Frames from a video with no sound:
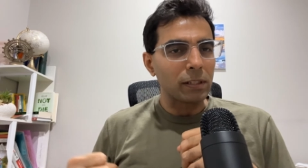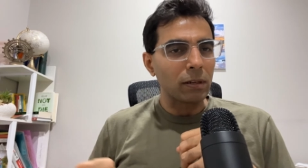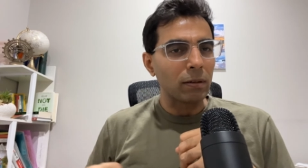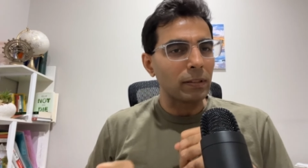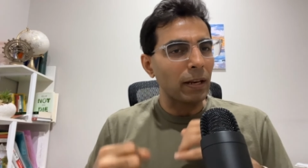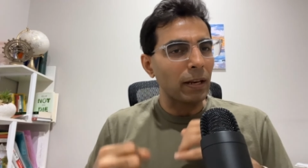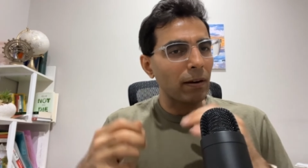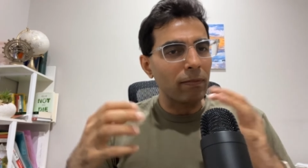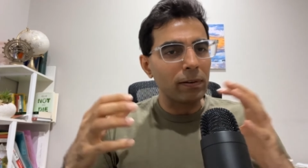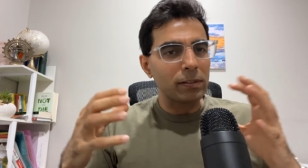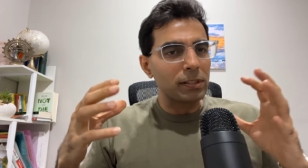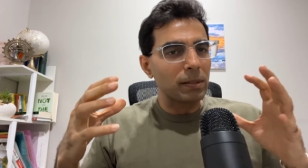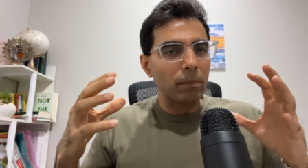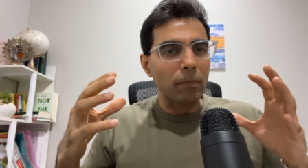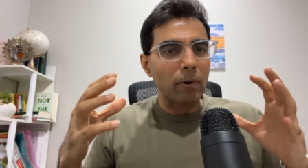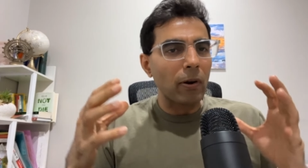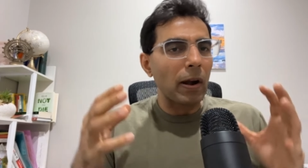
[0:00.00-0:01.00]
You know there were
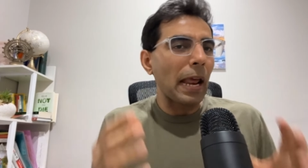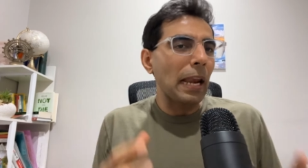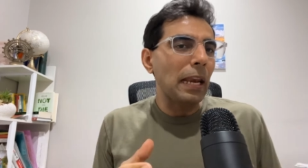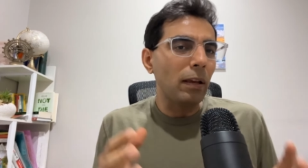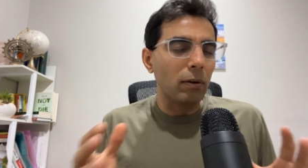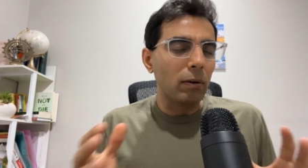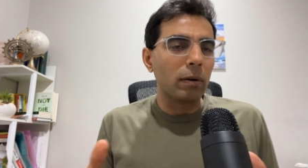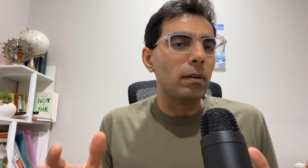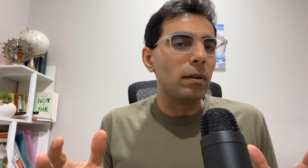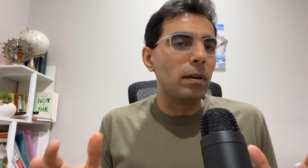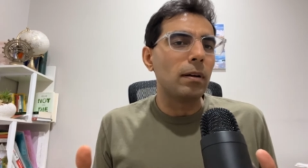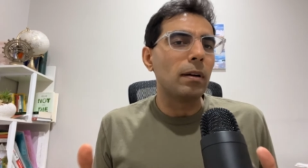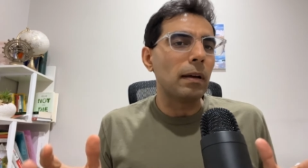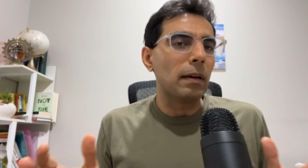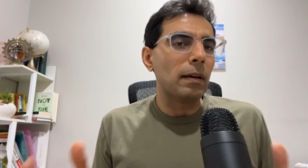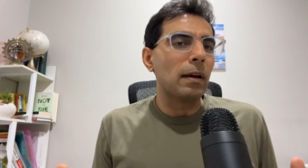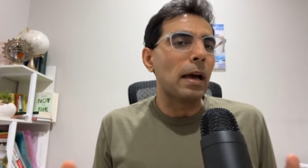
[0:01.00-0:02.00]
some really good
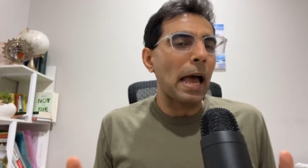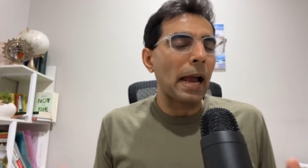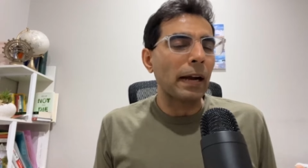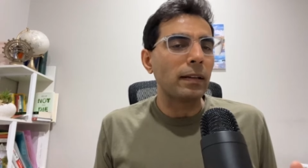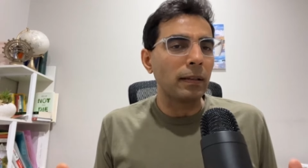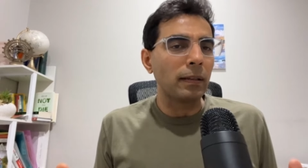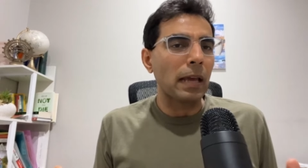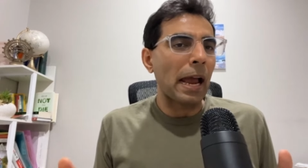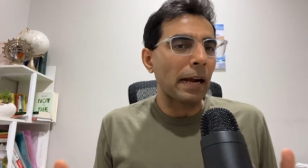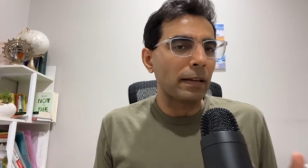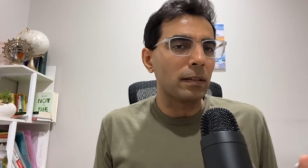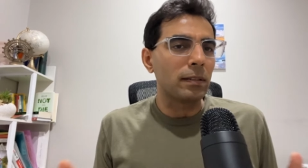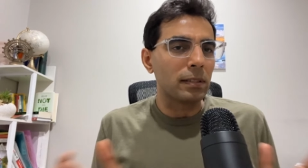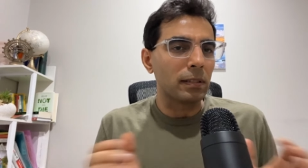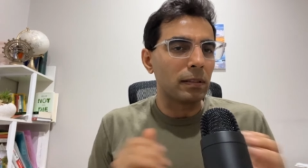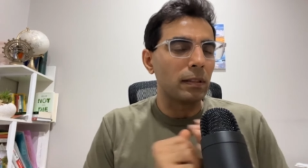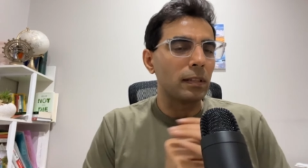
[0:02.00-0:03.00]
uh,
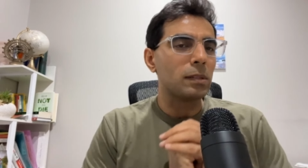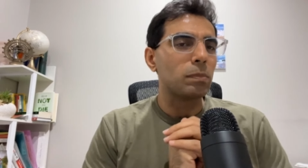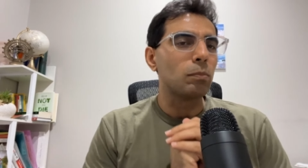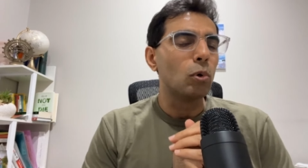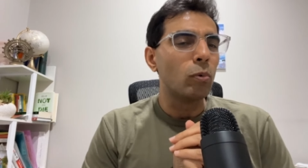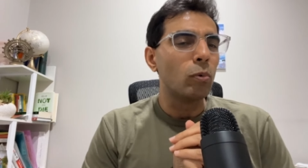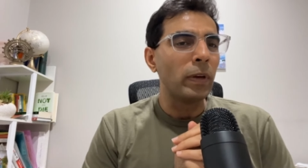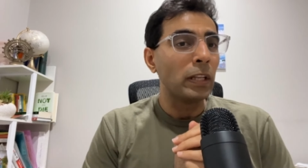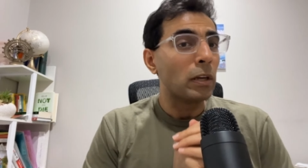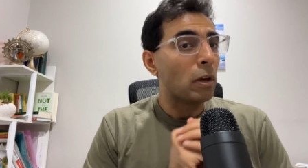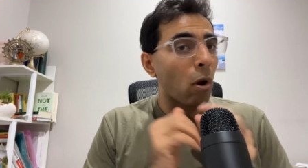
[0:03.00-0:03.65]
actors in this movie.